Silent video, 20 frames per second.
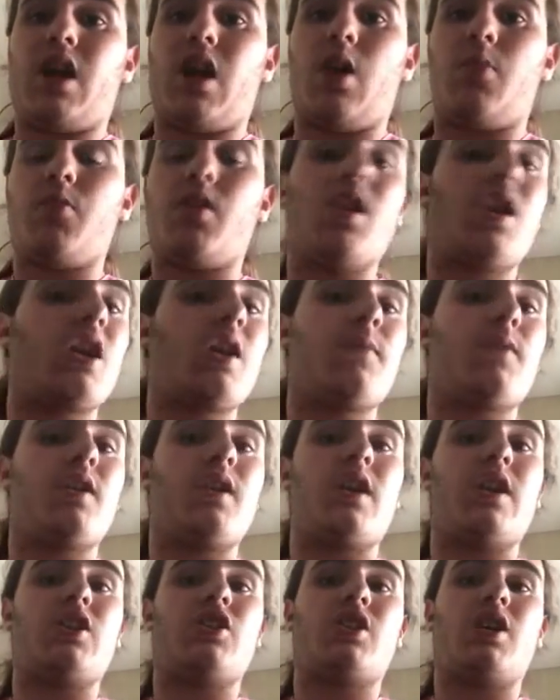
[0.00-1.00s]
I'm gonna give the
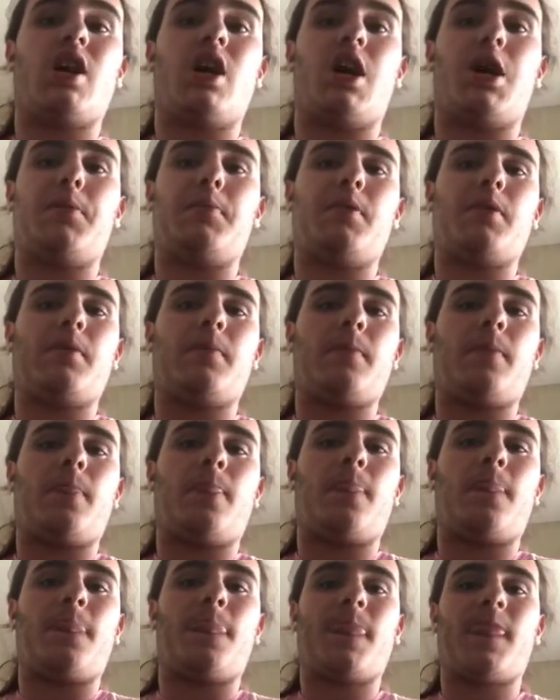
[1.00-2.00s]
nut job
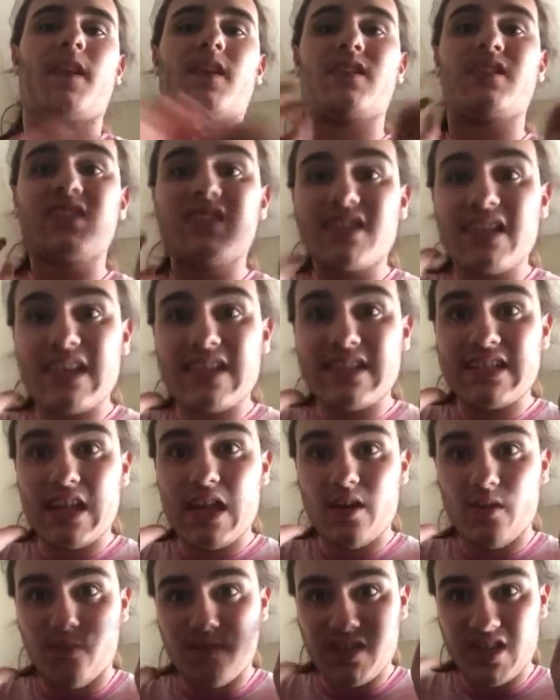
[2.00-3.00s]
six
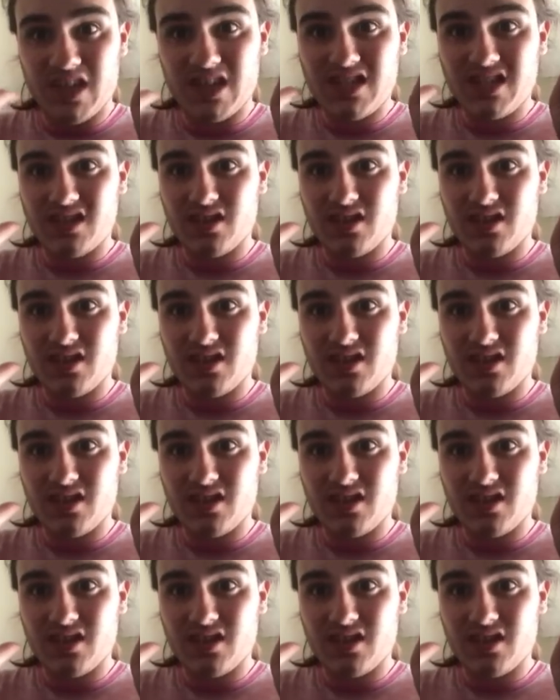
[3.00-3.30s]
out of ten